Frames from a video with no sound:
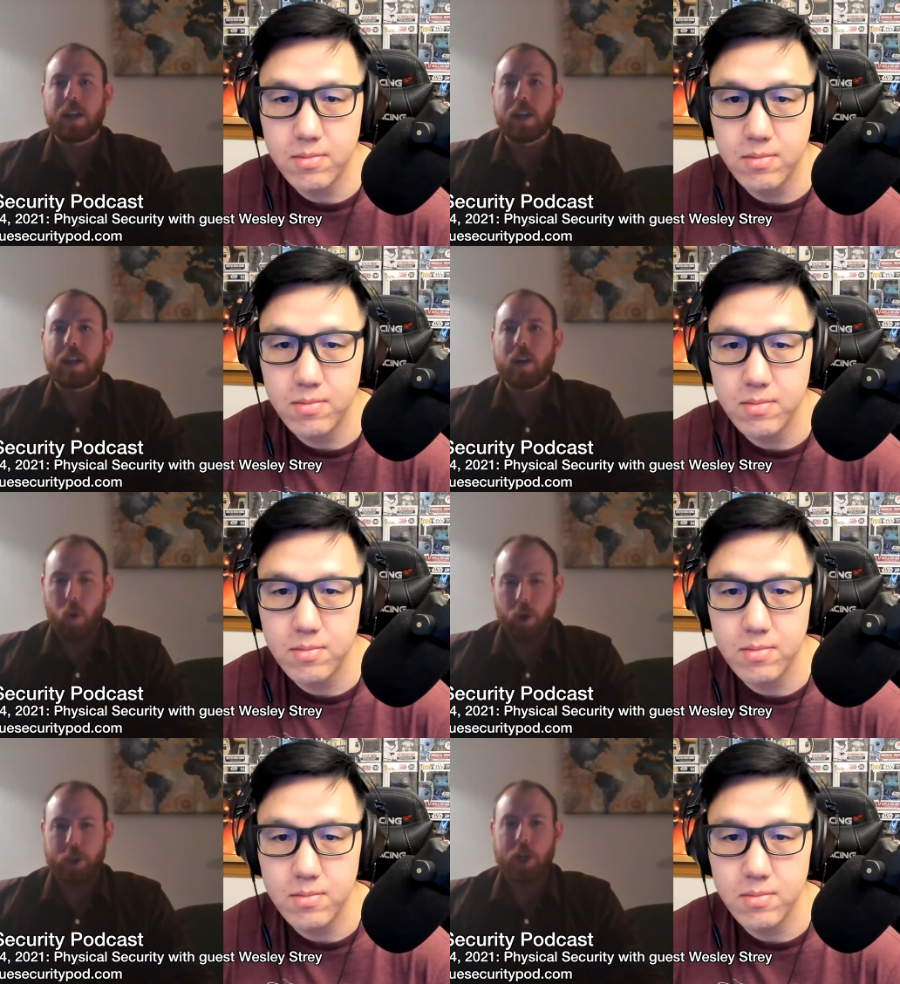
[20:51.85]
Speaker 1: uh,
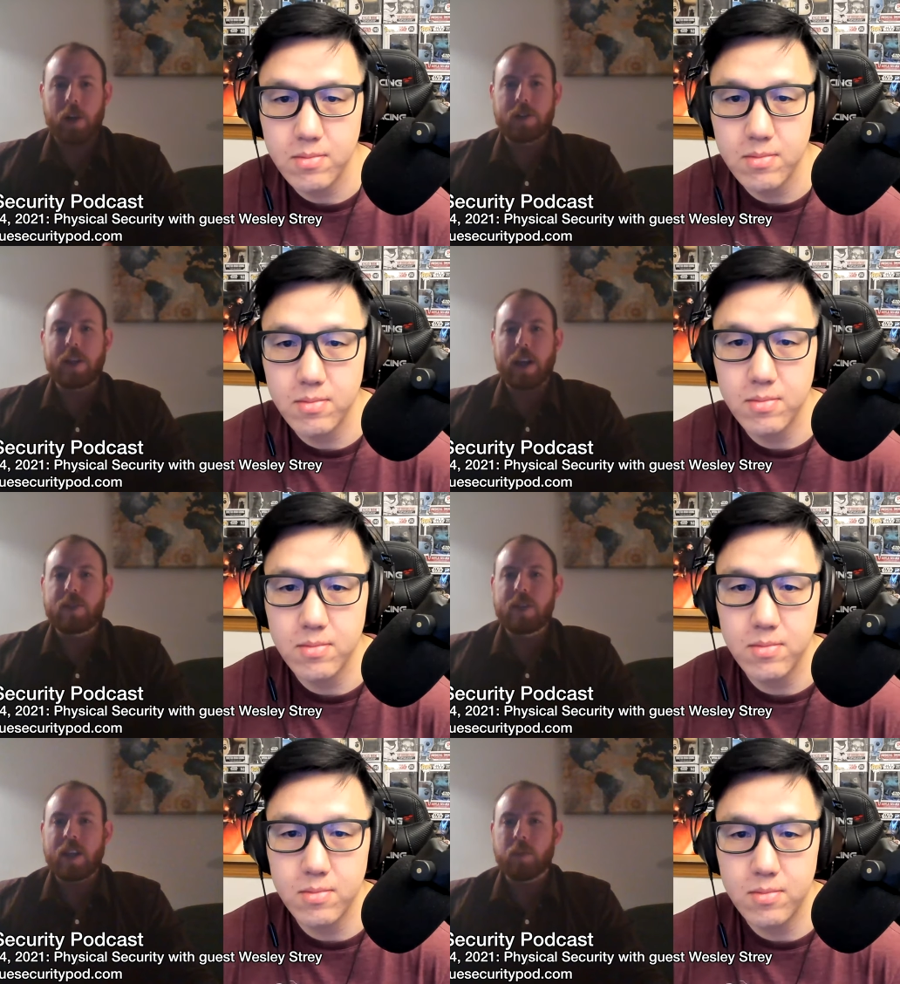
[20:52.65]
org charts that I've
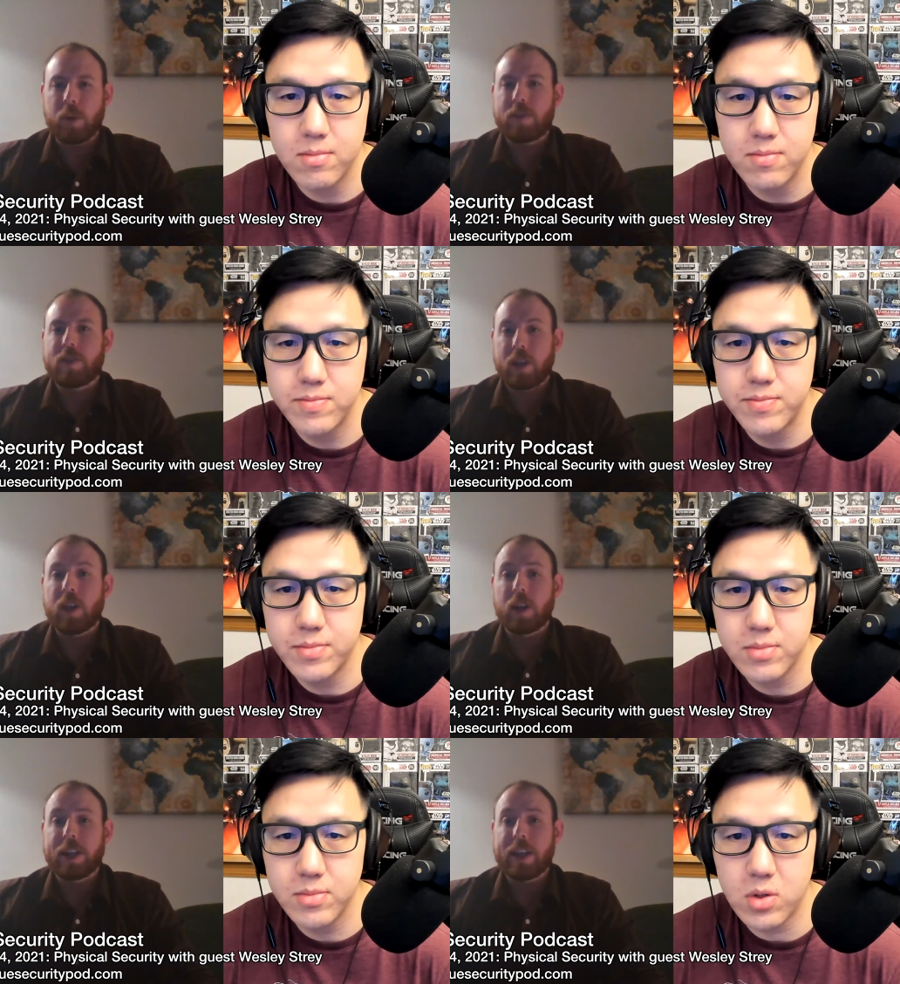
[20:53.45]
seen with
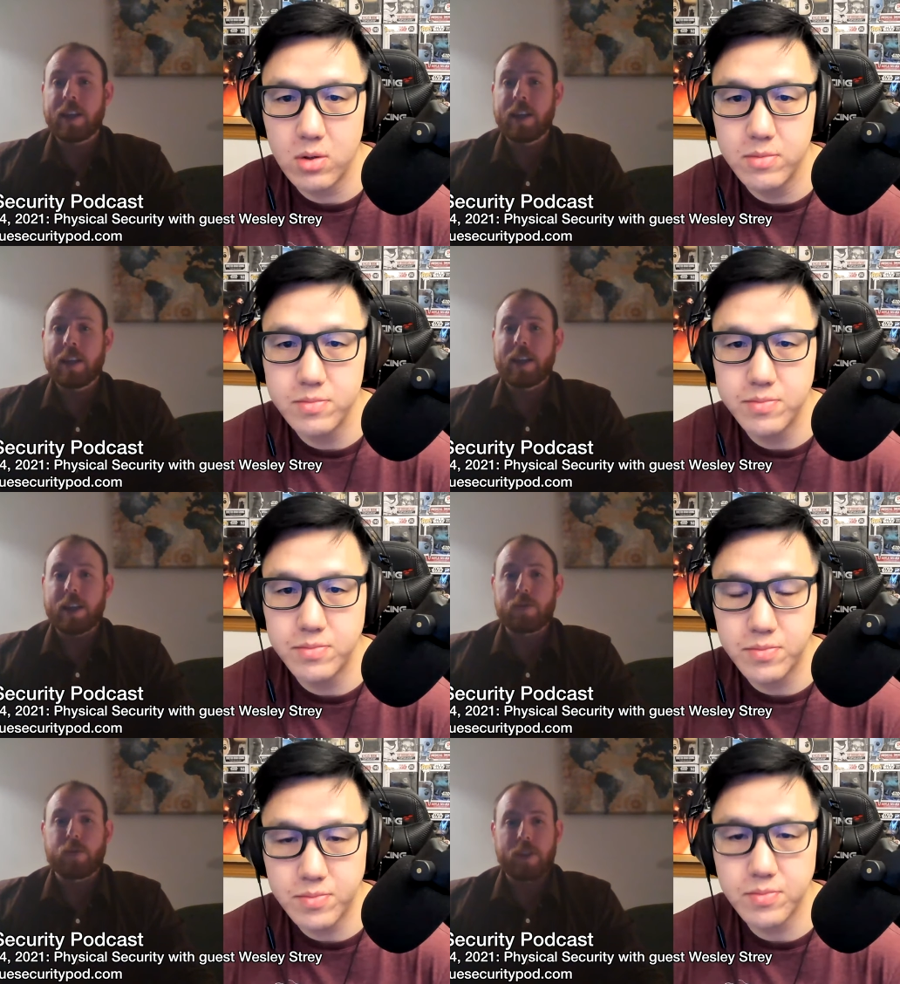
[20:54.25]
security
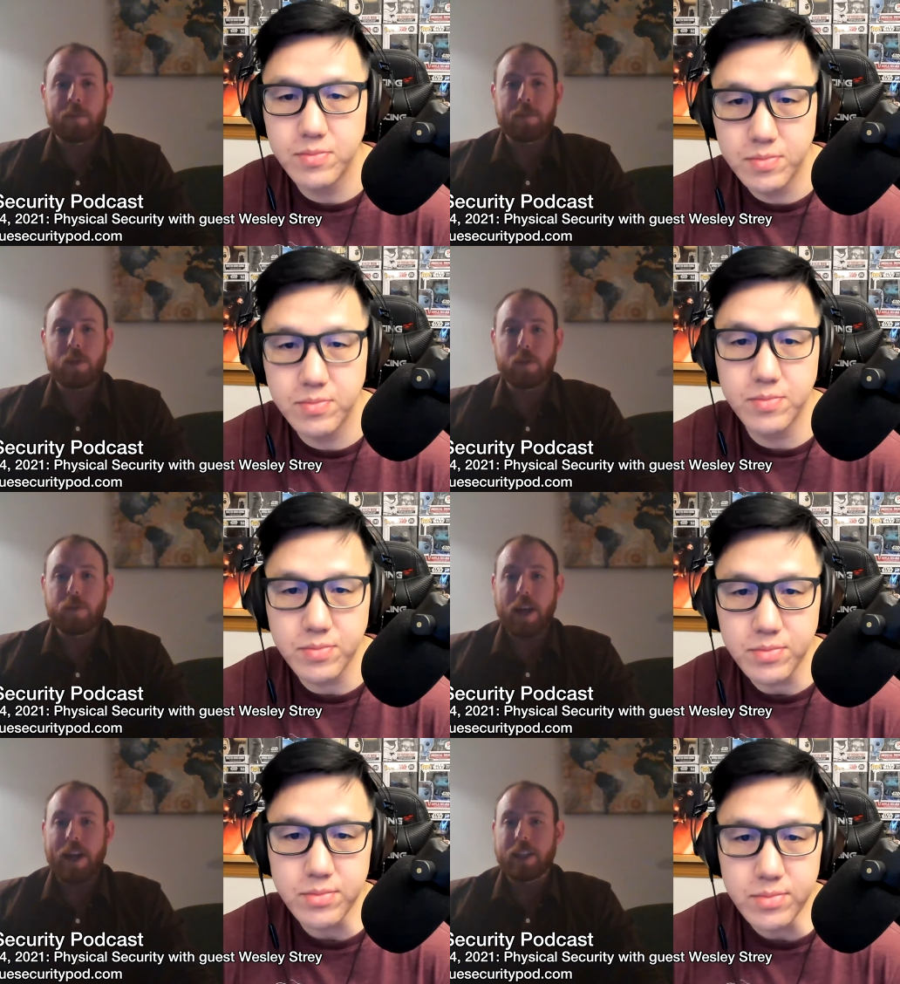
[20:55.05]
is for them to
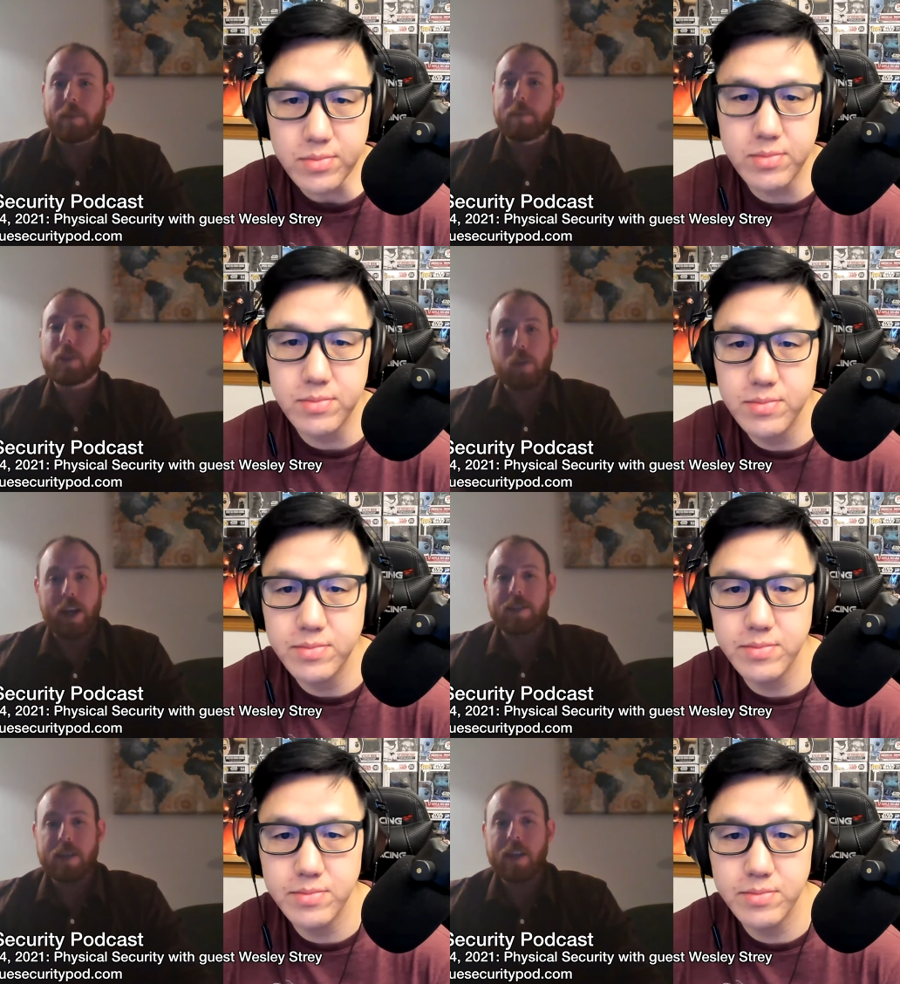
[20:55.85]
file up to
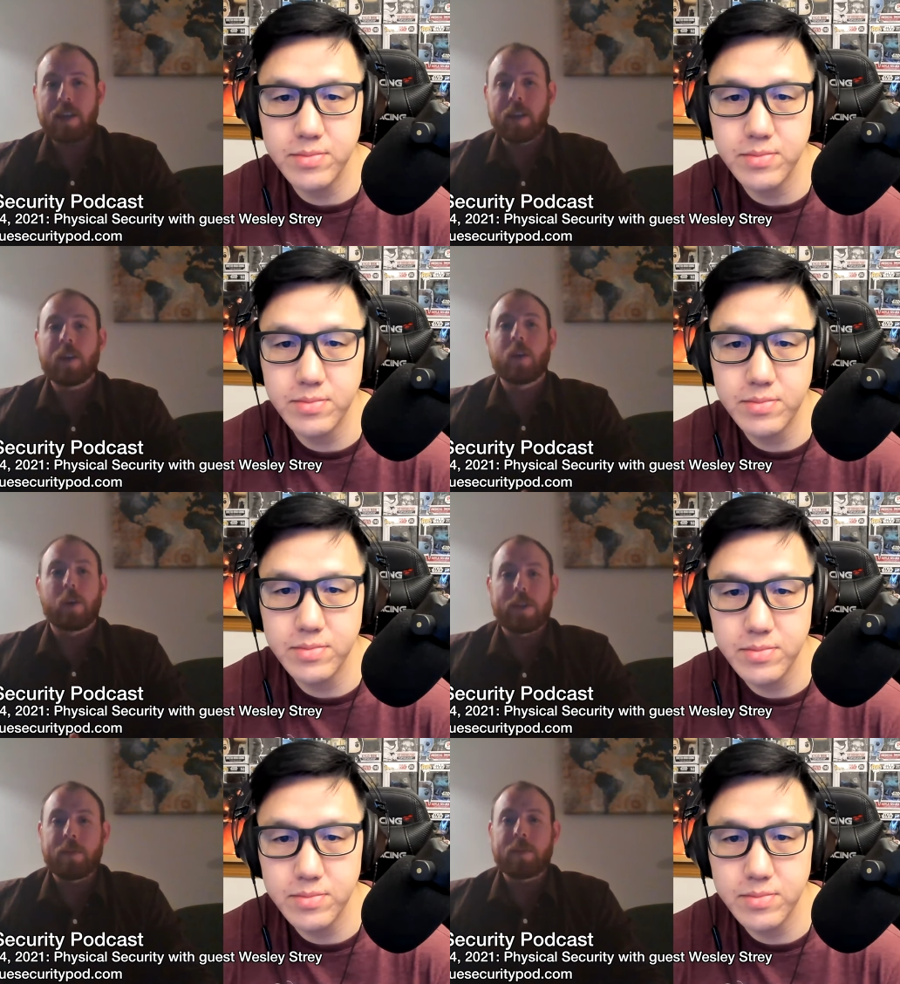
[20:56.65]
IT
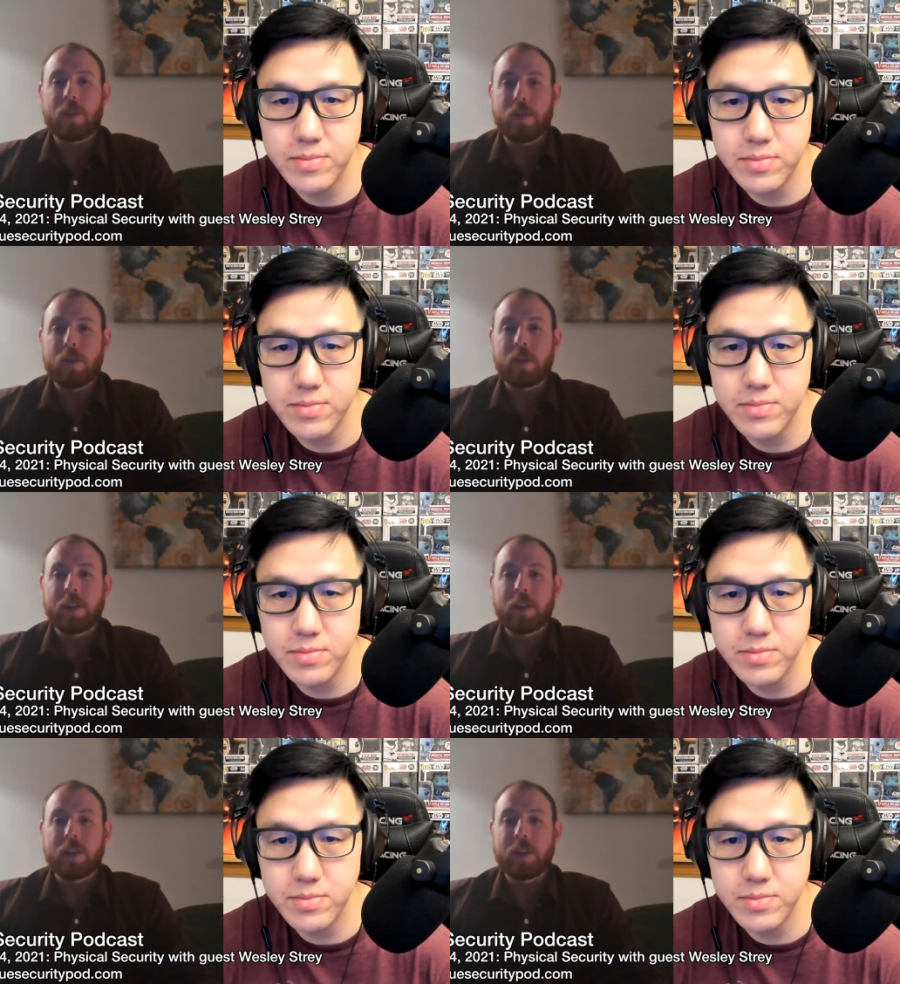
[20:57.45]
or them to